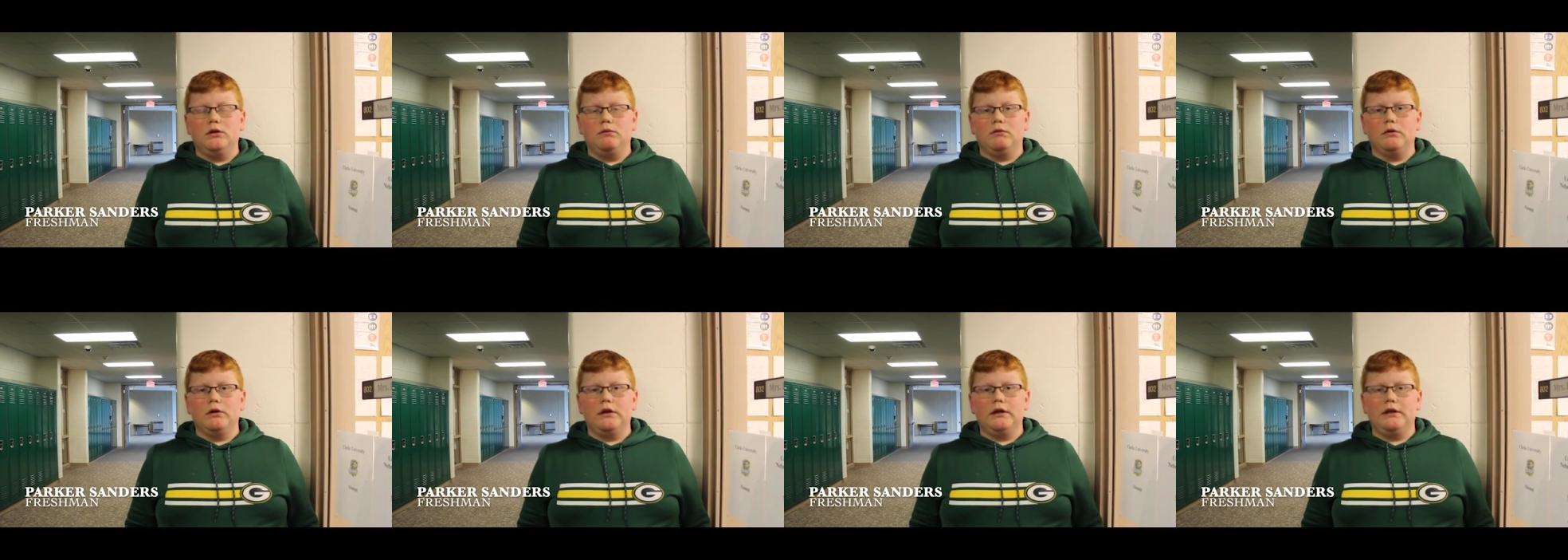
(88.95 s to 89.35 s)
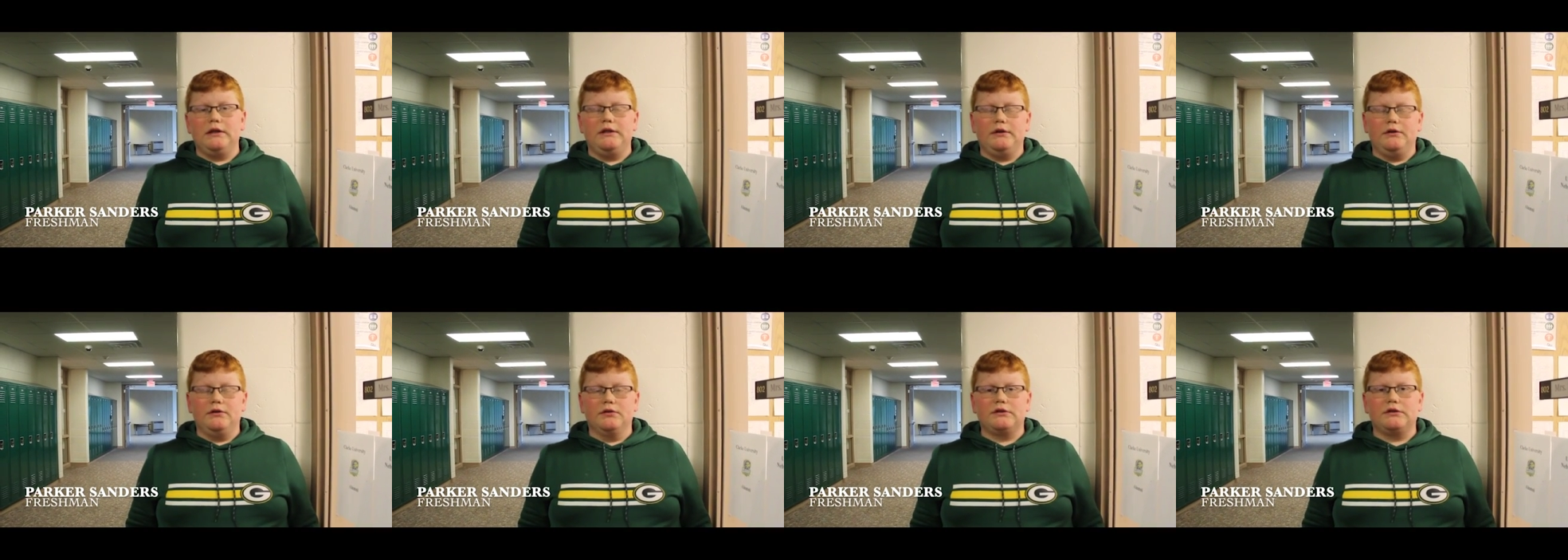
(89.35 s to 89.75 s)
We're not
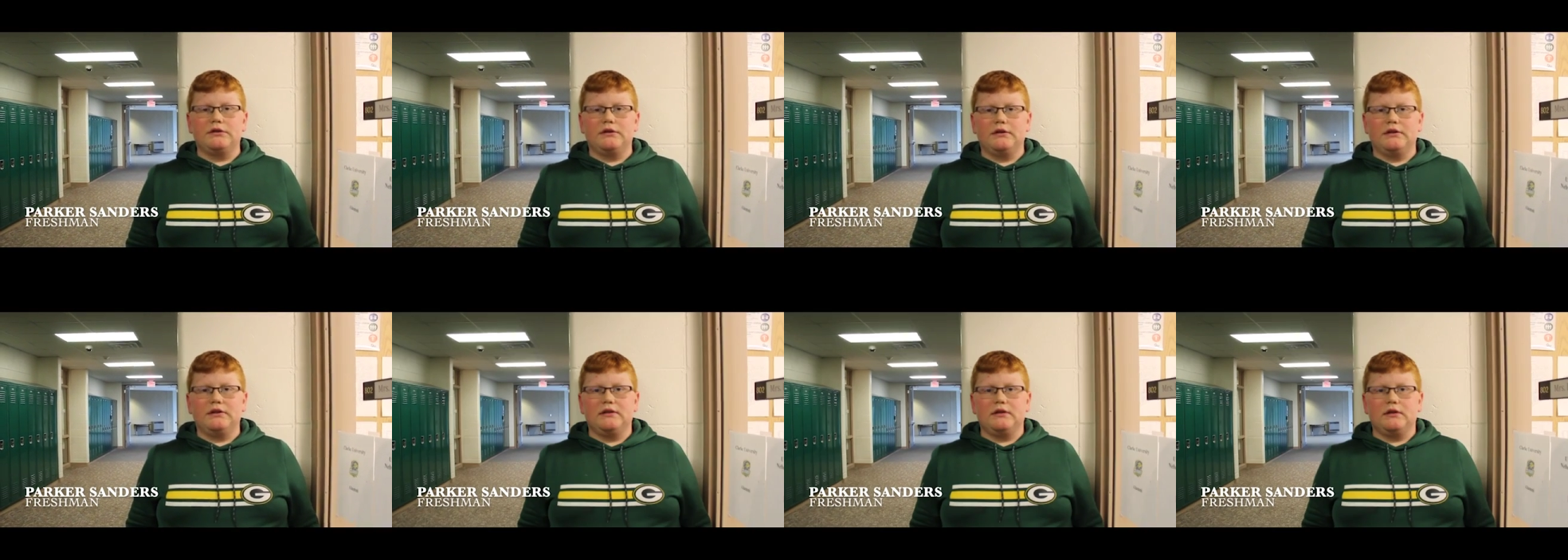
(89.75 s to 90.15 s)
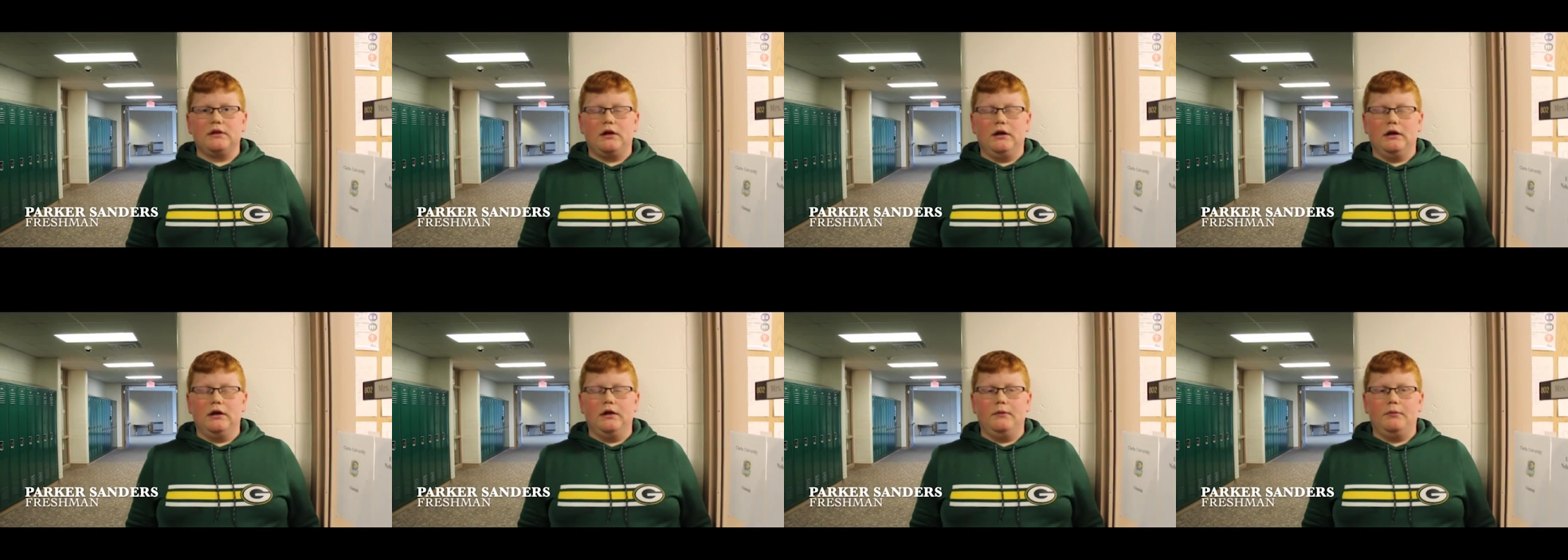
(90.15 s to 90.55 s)
used to
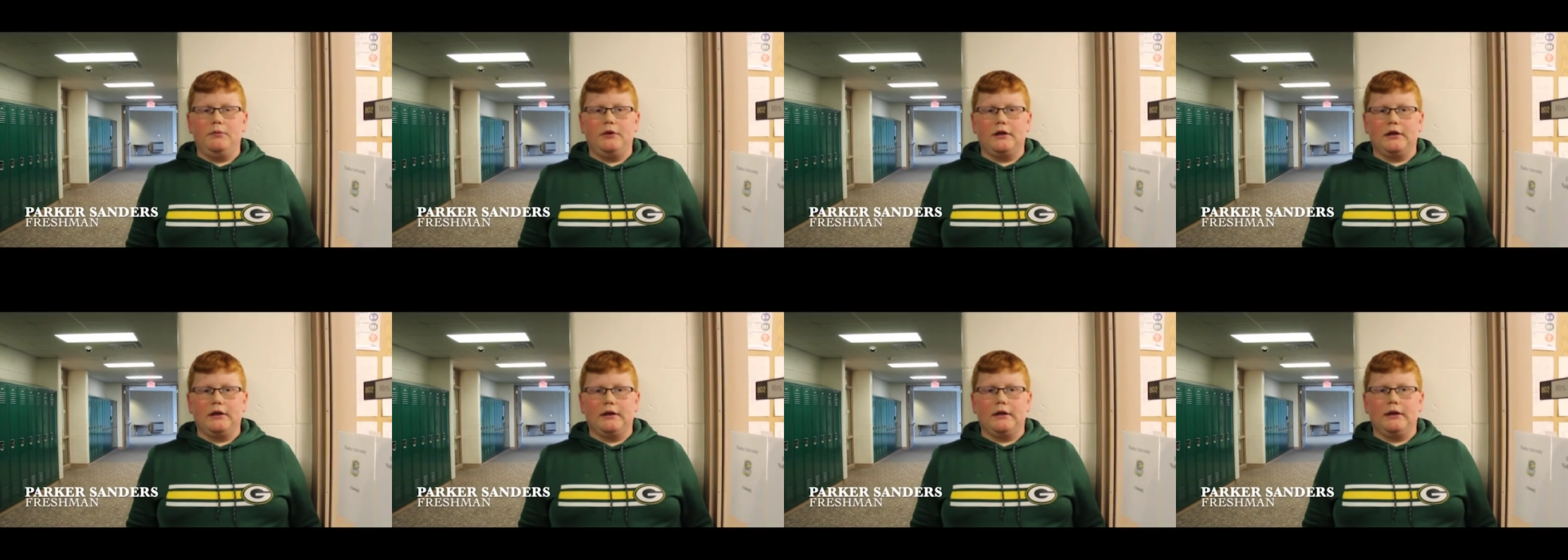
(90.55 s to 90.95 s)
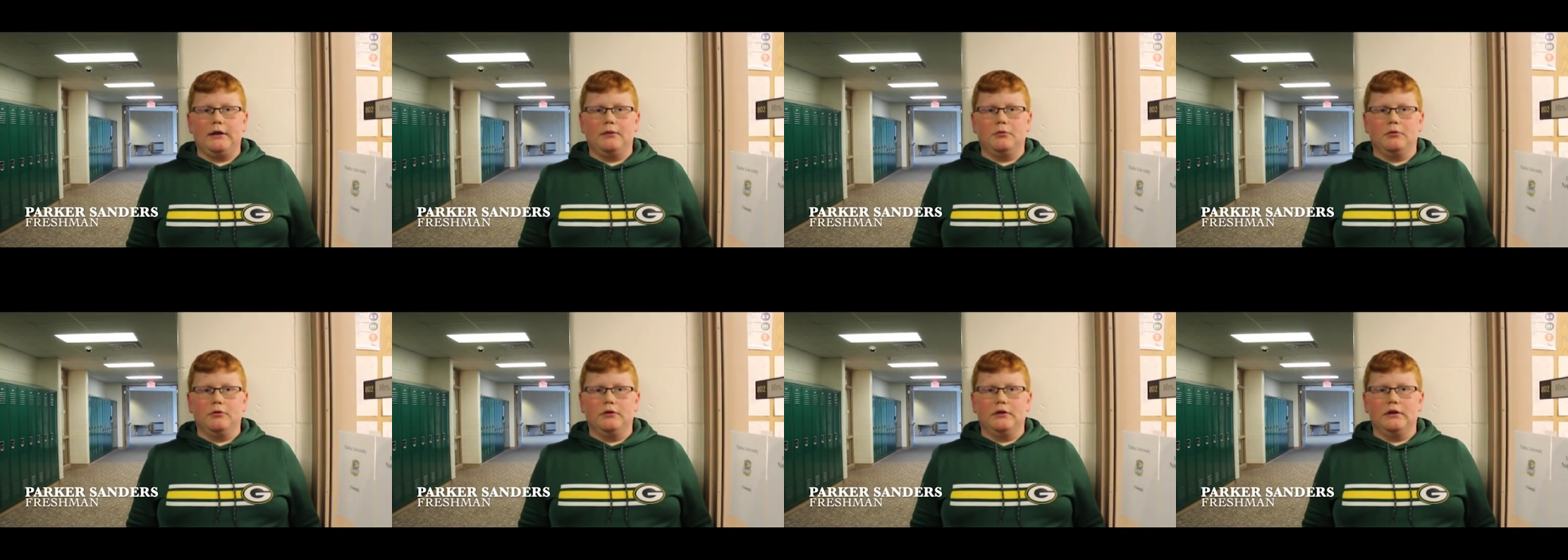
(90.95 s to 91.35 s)
uh, being
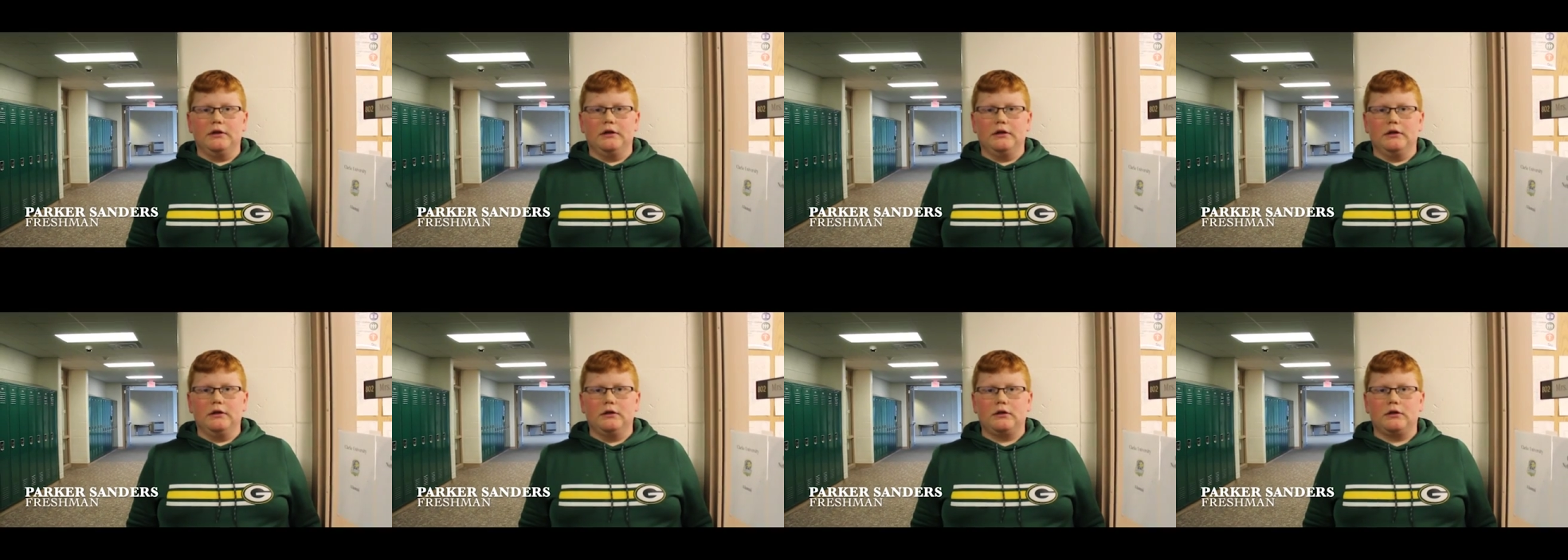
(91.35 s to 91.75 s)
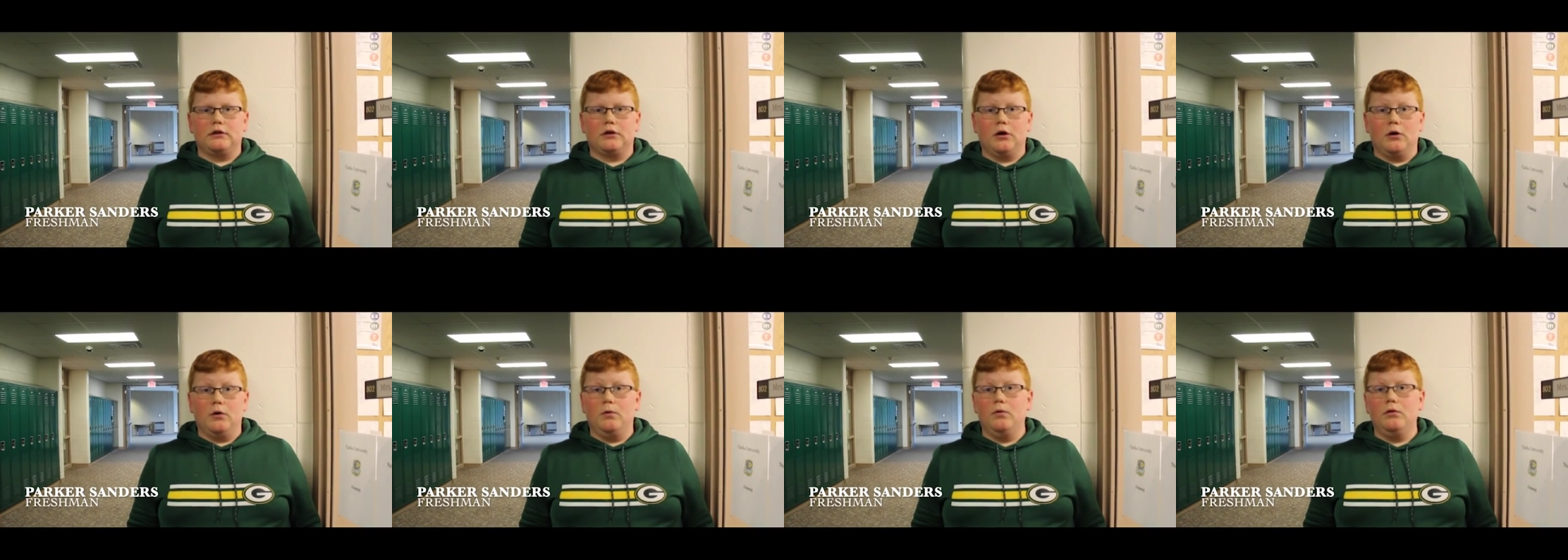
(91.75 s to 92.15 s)
able to
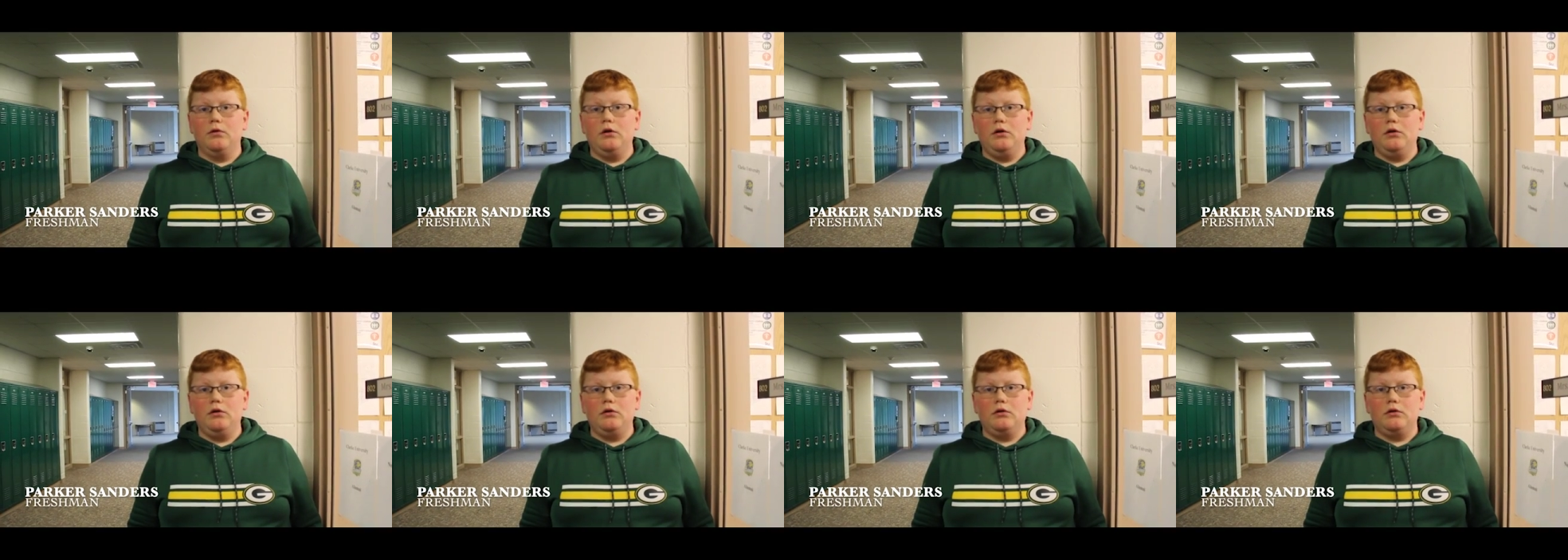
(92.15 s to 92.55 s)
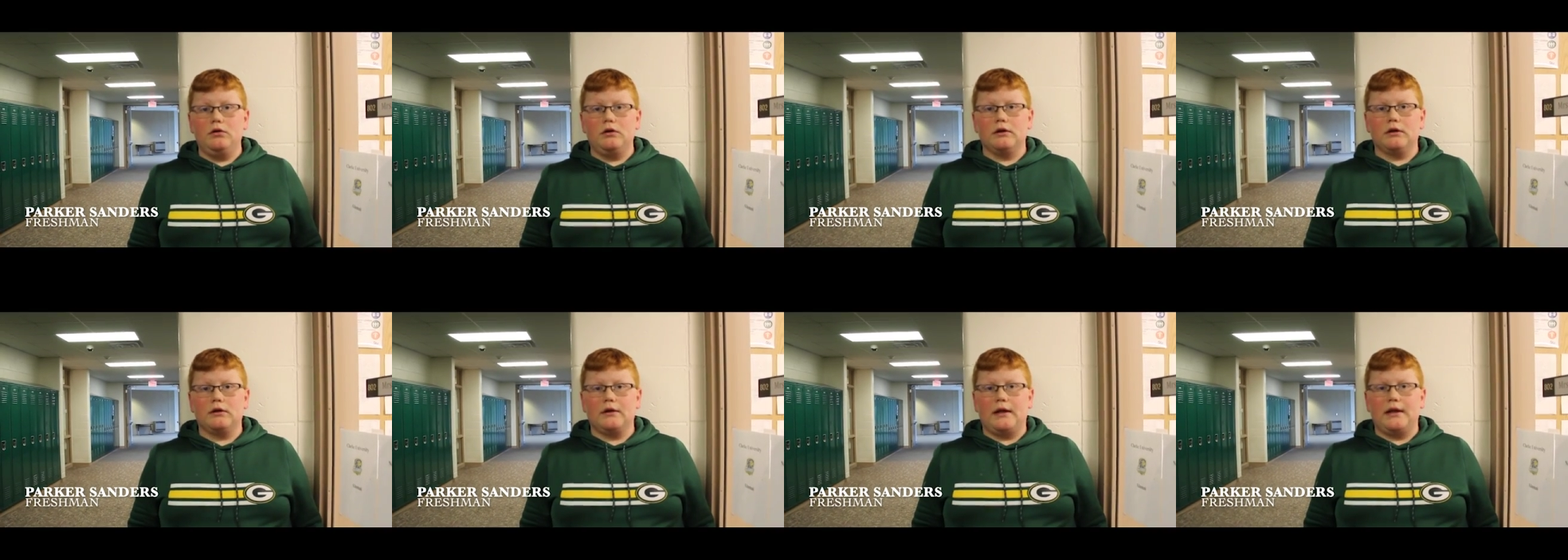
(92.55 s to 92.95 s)
code
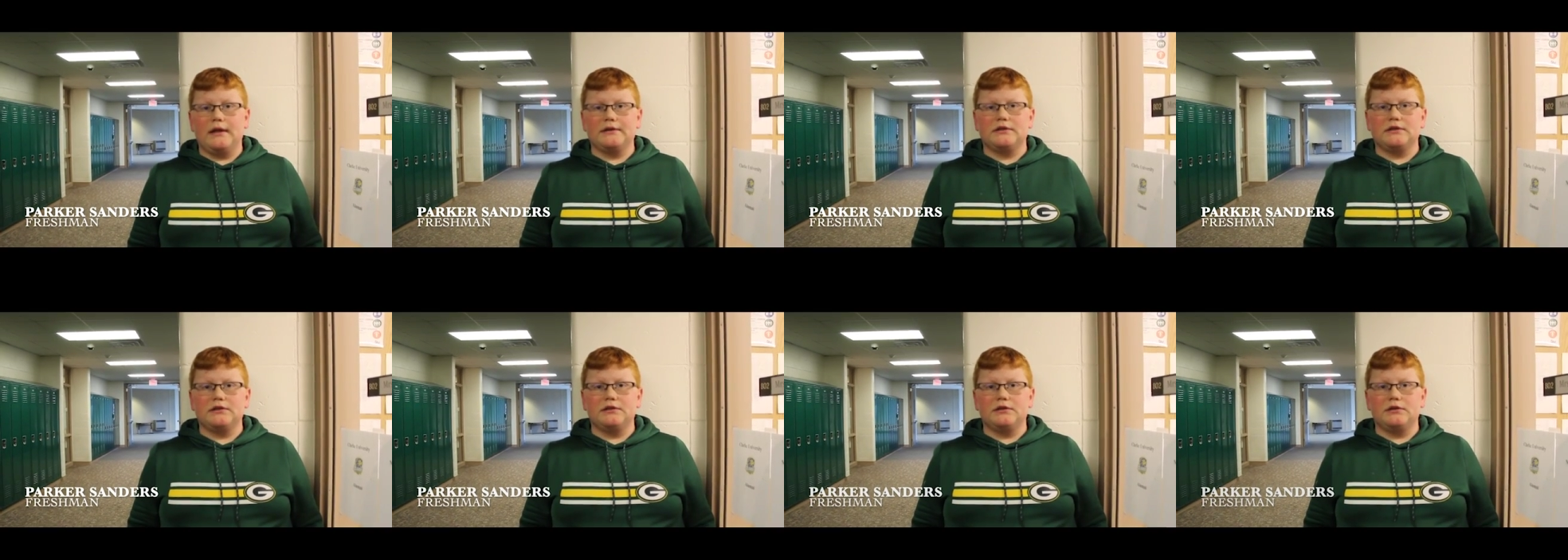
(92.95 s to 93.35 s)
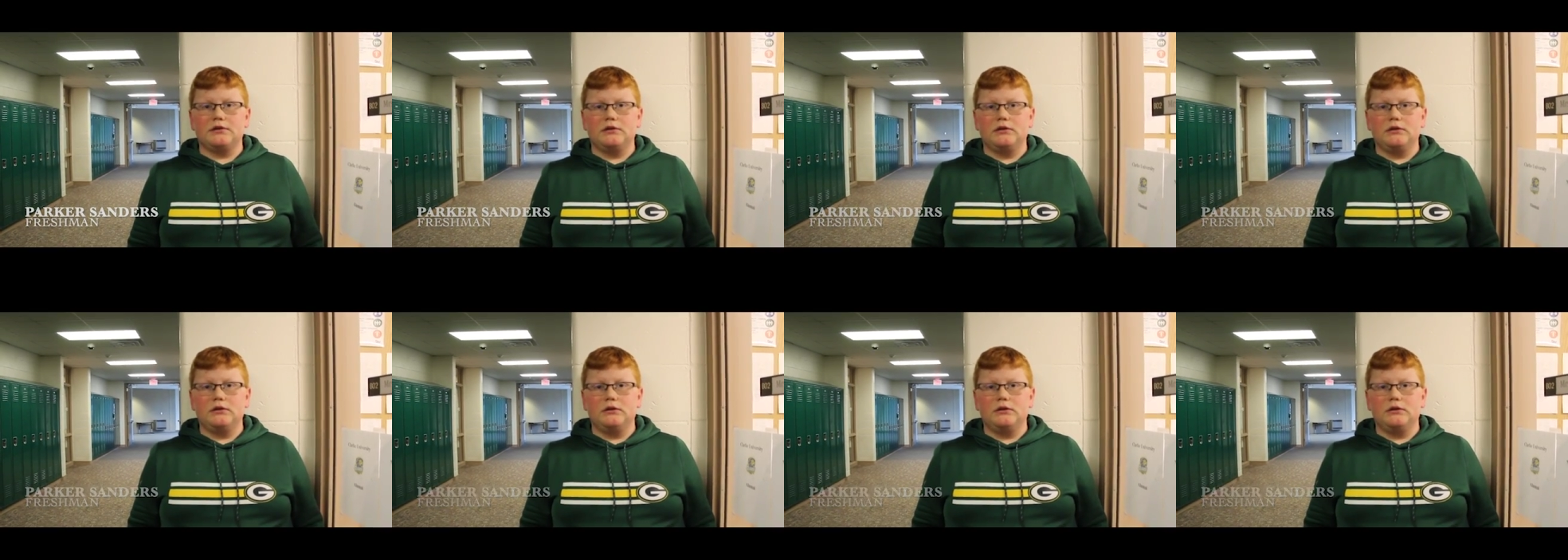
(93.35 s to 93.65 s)
in classes.